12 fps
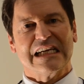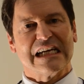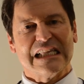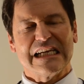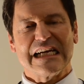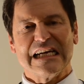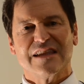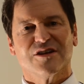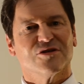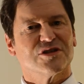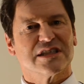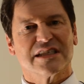Click on
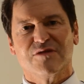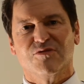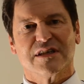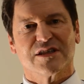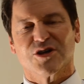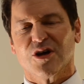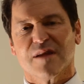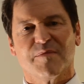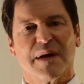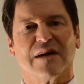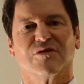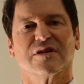there, see what it's all
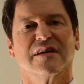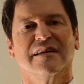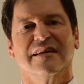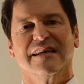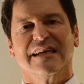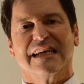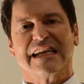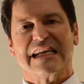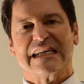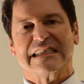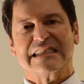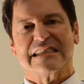about,
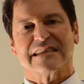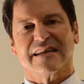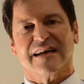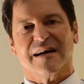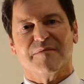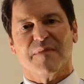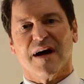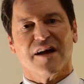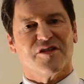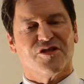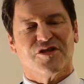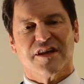and I
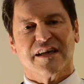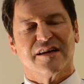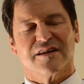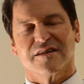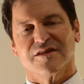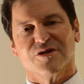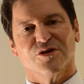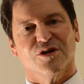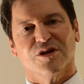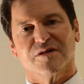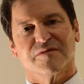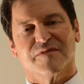think
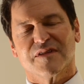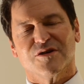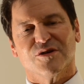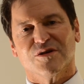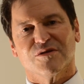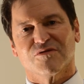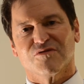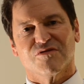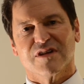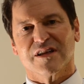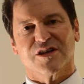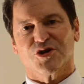you'll
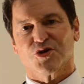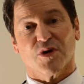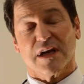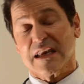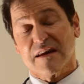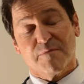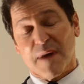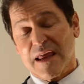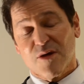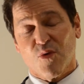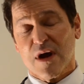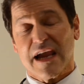really enjoy it. And by
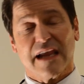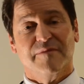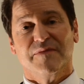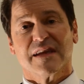the way,